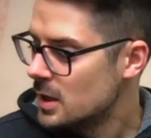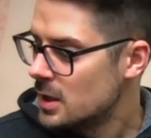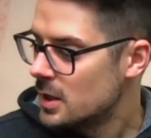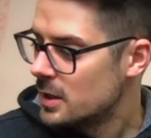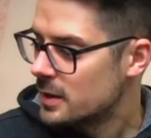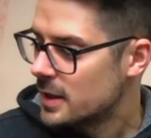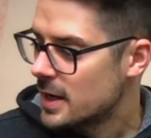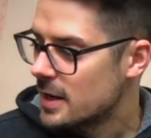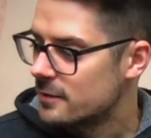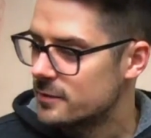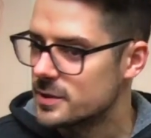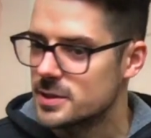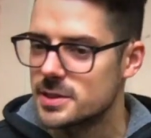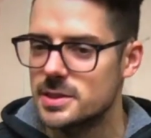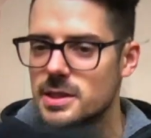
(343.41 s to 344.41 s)
they have
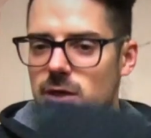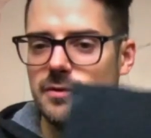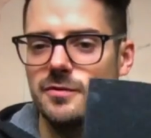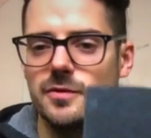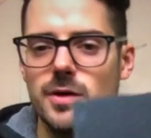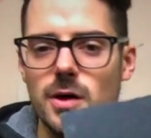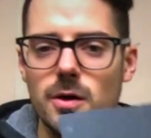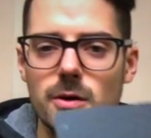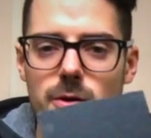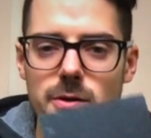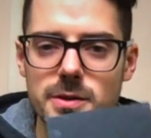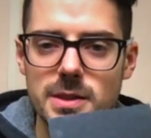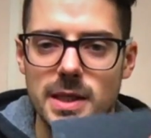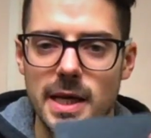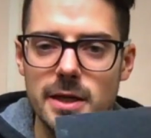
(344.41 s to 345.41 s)
this stuff
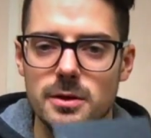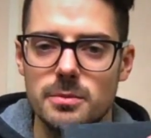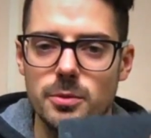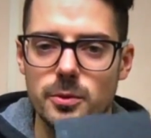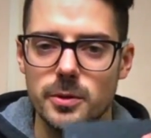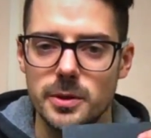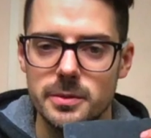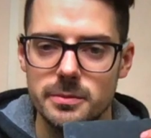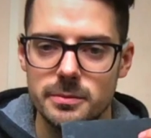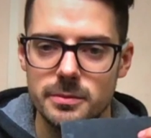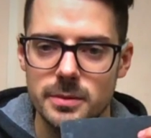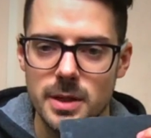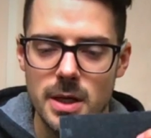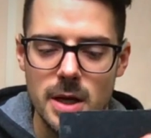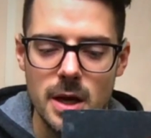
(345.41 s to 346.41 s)
called Gator board,
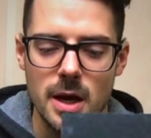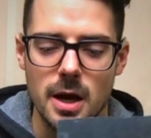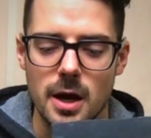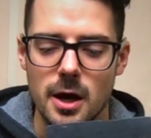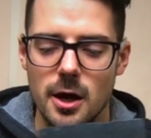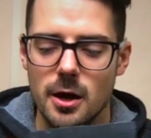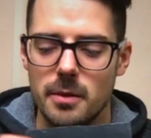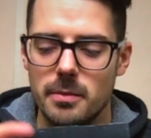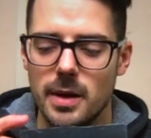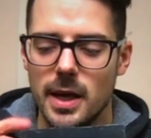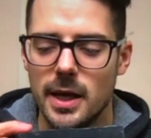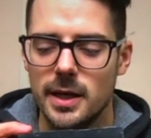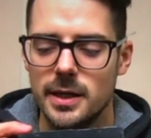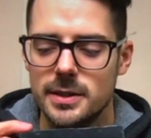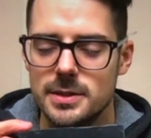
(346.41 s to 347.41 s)

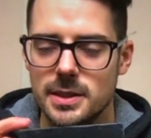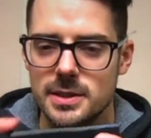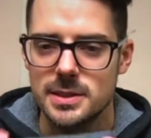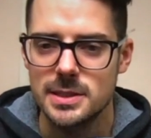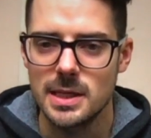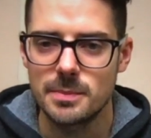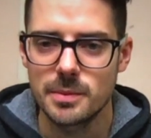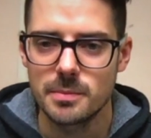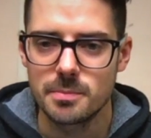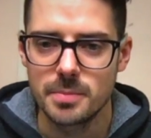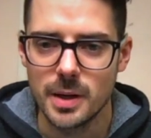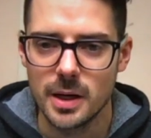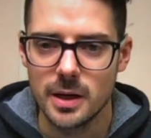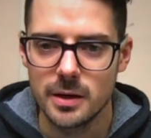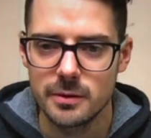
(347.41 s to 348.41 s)
and it's a step
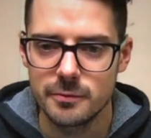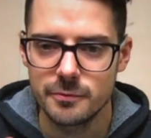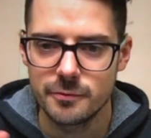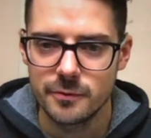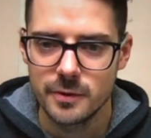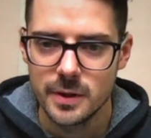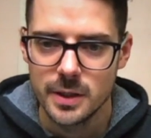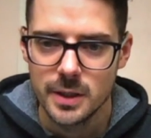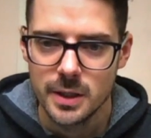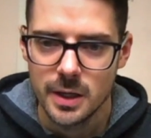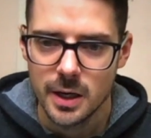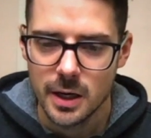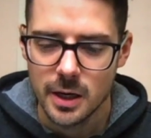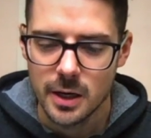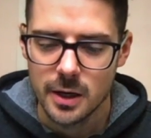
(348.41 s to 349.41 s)
above
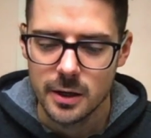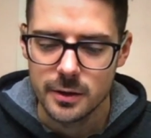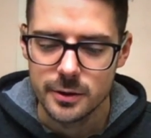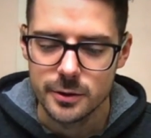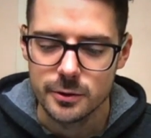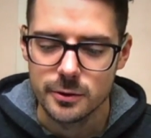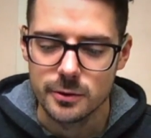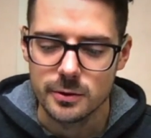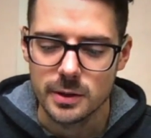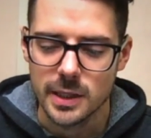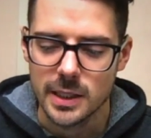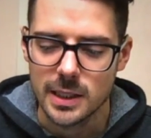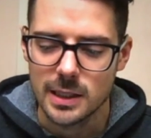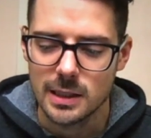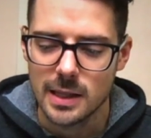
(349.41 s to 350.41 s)
your
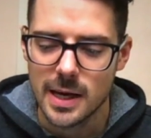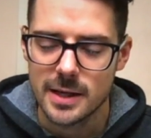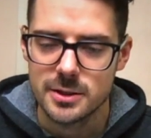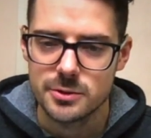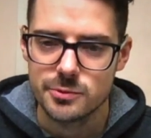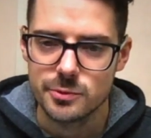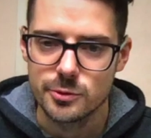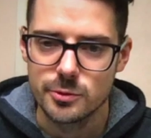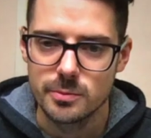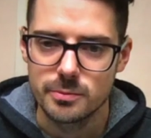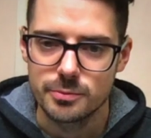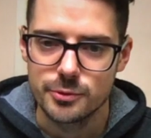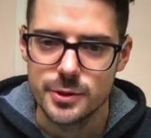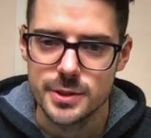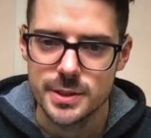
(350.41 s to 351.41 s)
like classroom
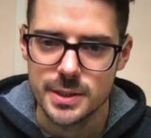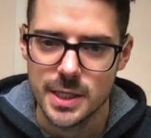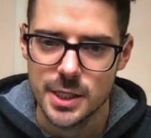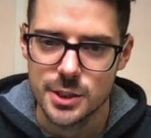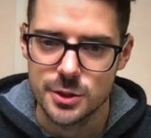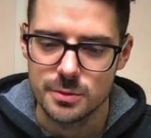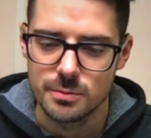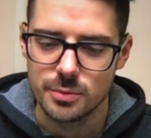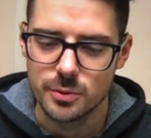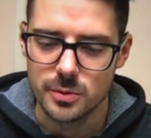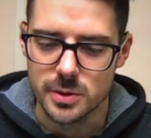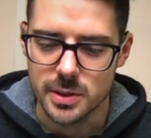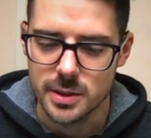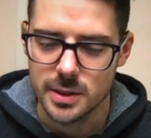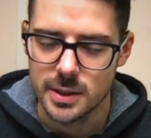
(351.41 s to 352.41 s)
presentation
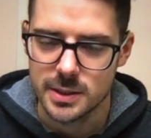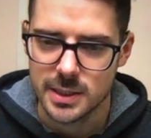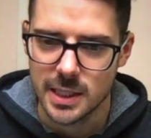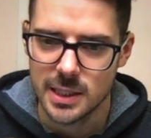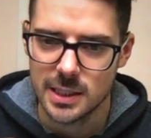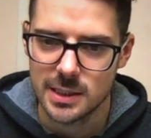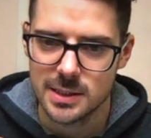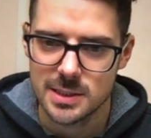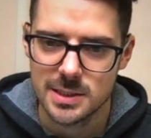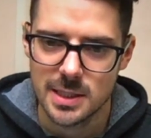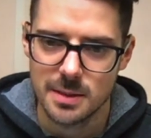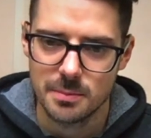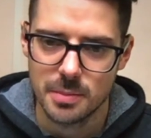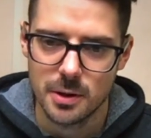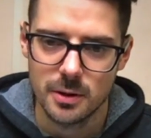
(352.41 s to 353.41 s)
board. It's kind of got the
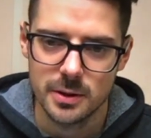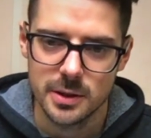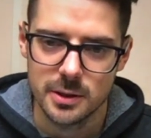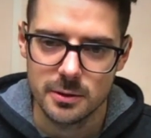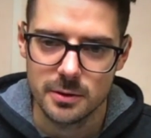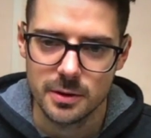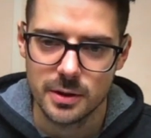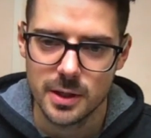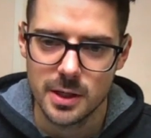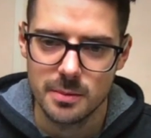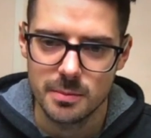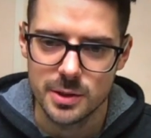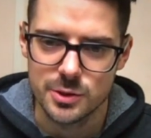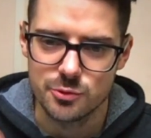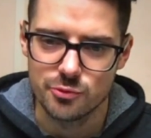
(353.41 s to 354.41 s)
same polyurethane,
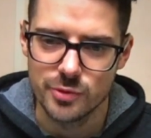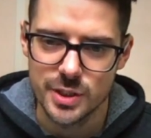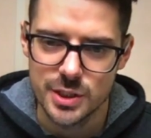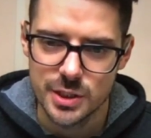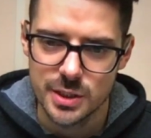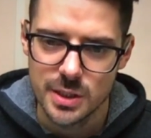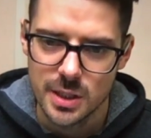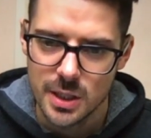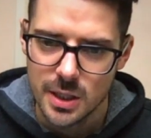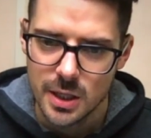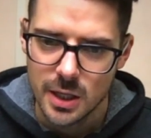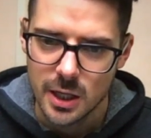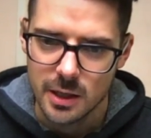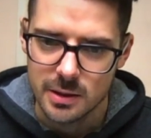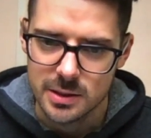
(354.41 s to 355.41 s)
but it's rigid.
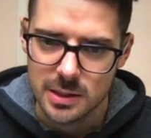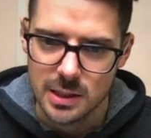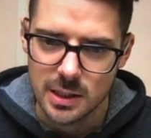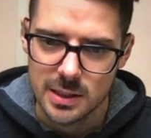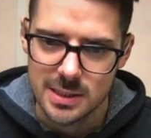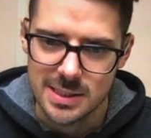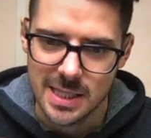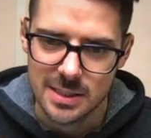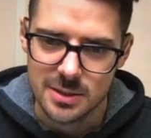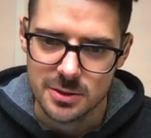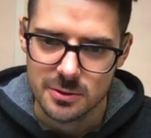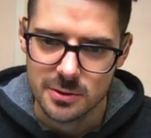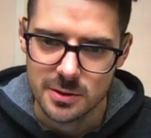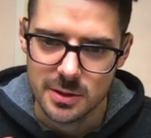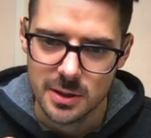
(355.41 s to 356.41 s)
It's a lot
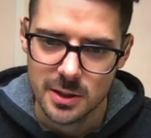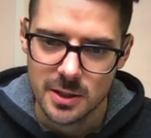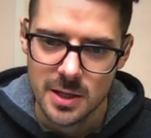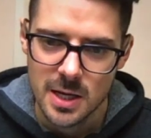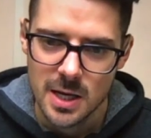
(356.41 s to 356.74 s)
denser in there.